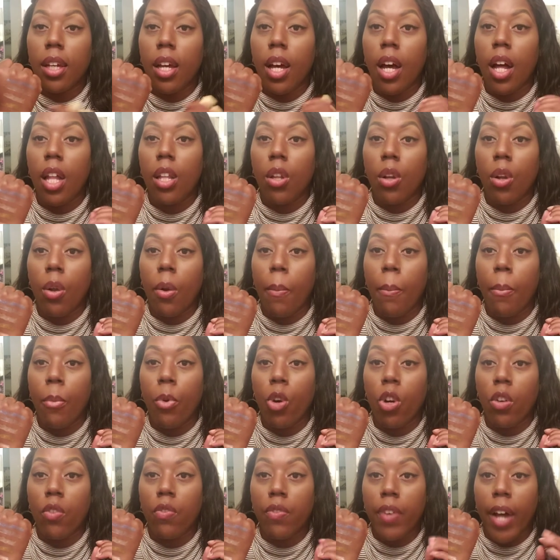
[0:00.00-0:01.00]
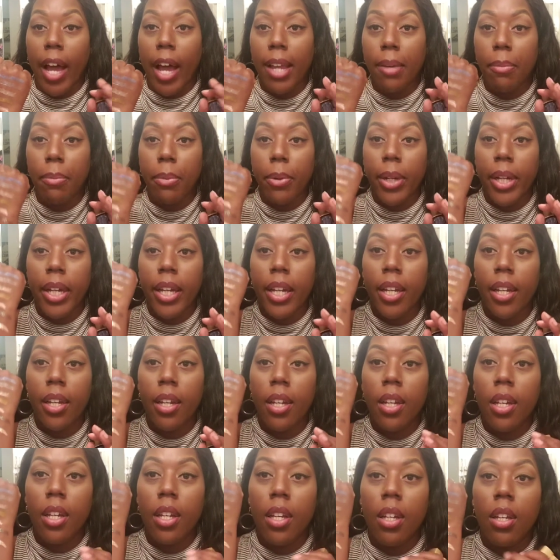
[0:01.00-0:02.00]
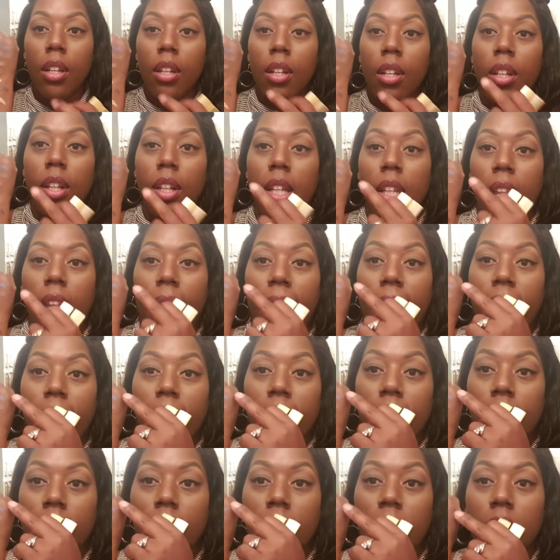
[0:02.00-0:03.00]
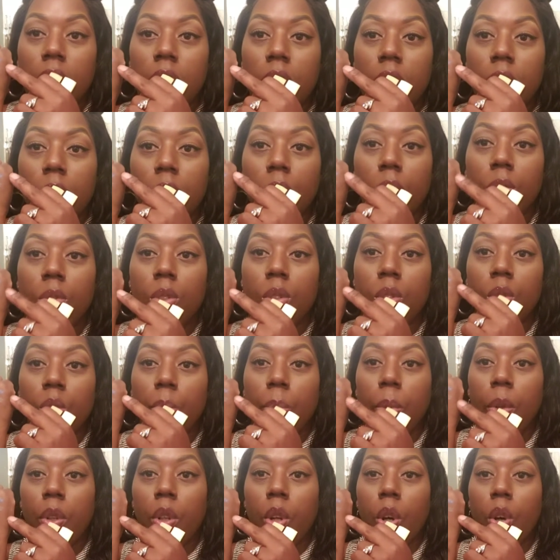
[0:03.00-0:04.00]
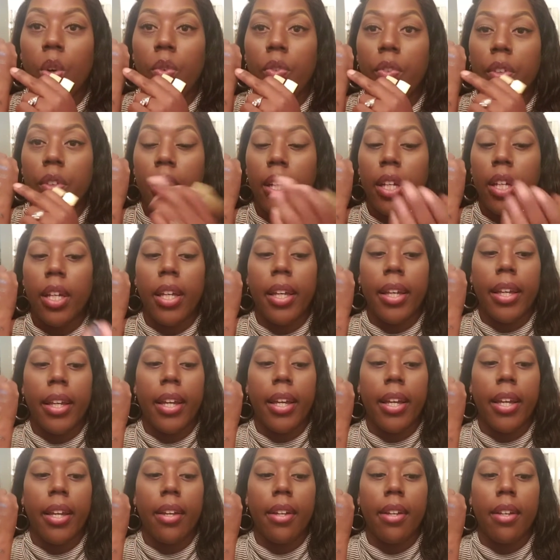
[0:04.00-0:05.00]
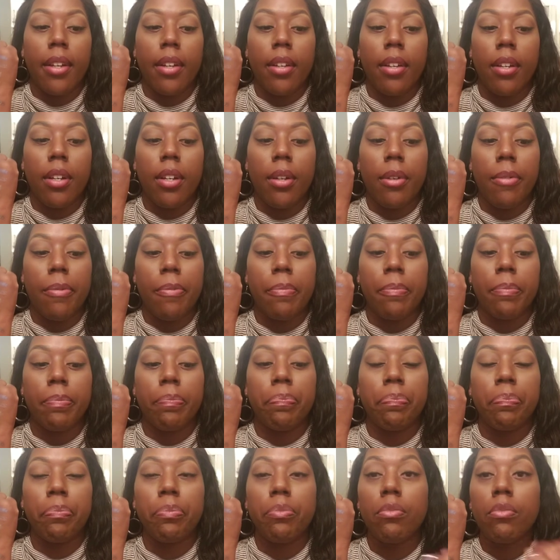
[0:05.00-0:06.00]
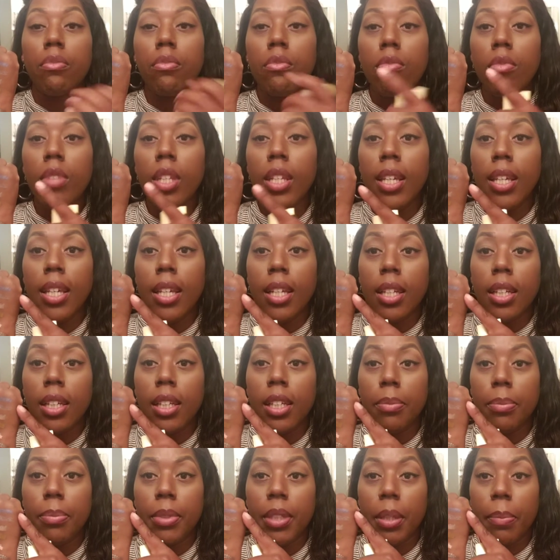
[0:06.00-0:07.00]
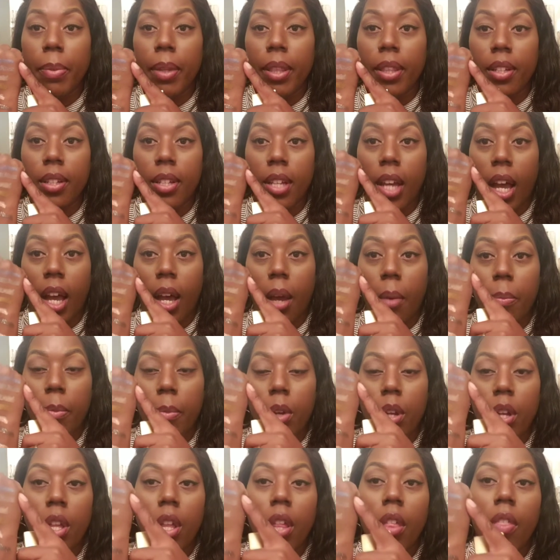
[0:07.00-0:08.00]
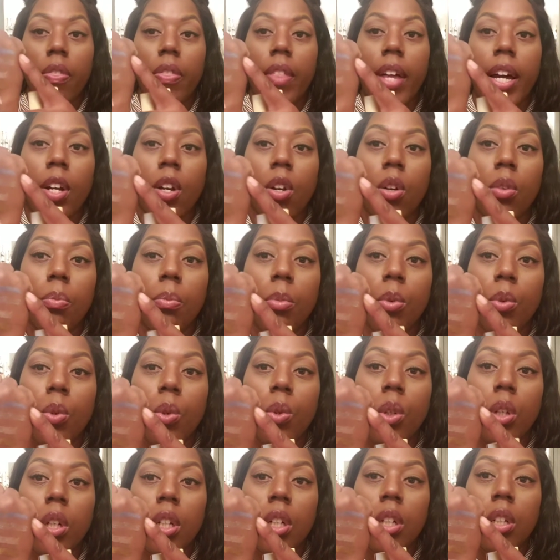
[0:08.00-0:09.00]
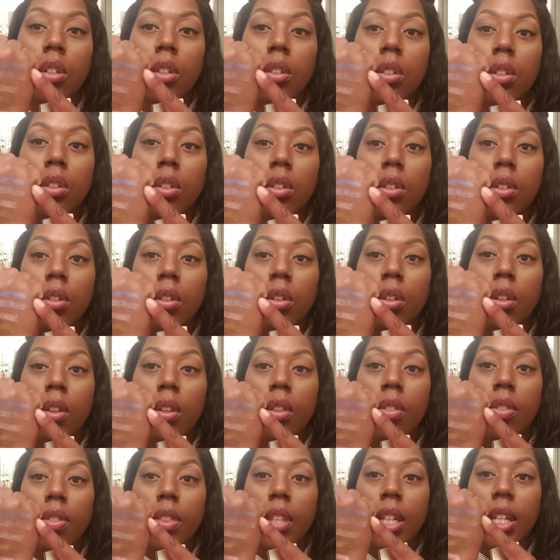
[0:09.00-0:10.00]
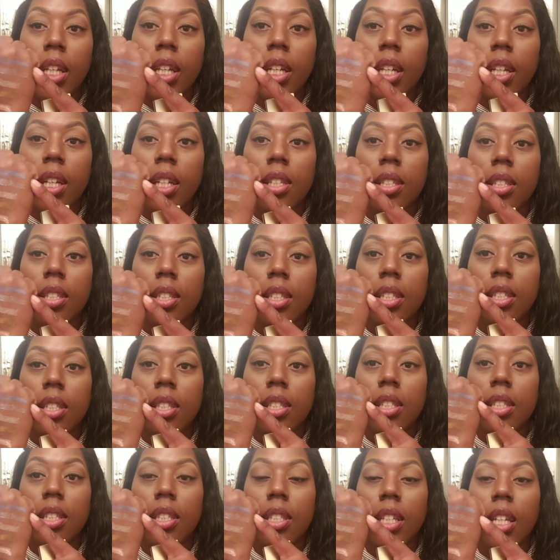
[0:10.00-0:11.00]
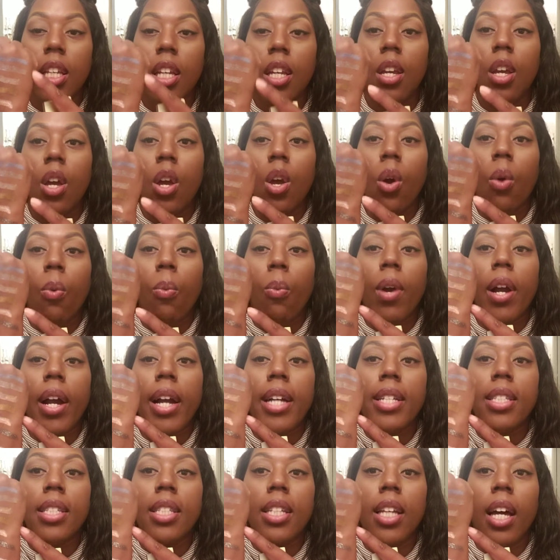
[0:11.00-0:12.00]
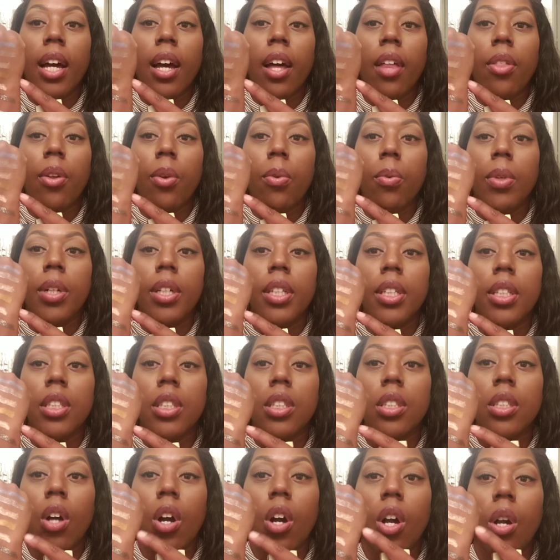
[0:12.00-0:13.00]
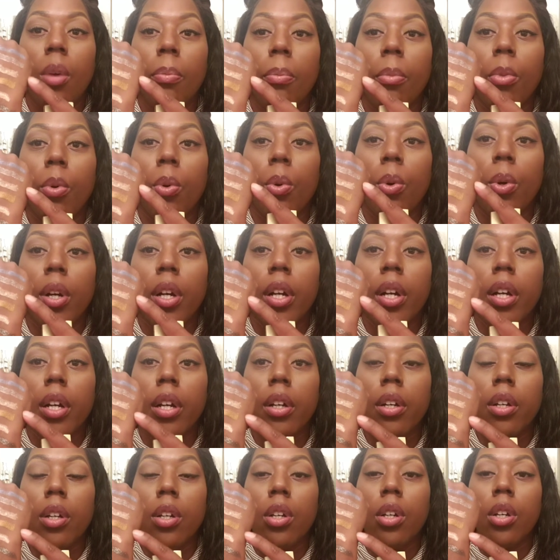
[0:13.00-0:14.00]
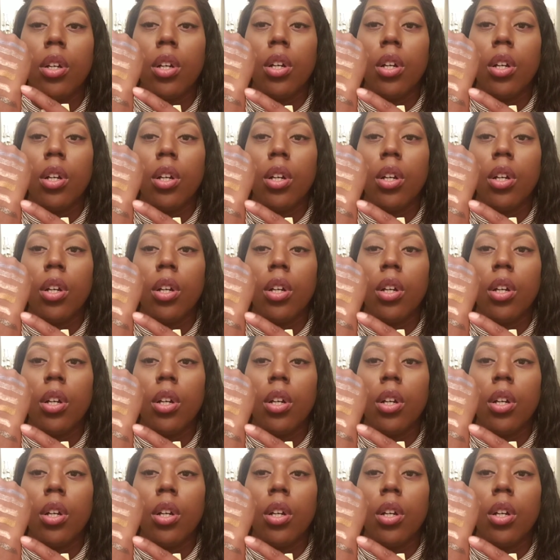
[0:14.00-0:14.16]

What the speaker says: the color more vibrant, like these two, Supernova and Eclipse up at the top, that are more thin in consistency, whereas the other ones are more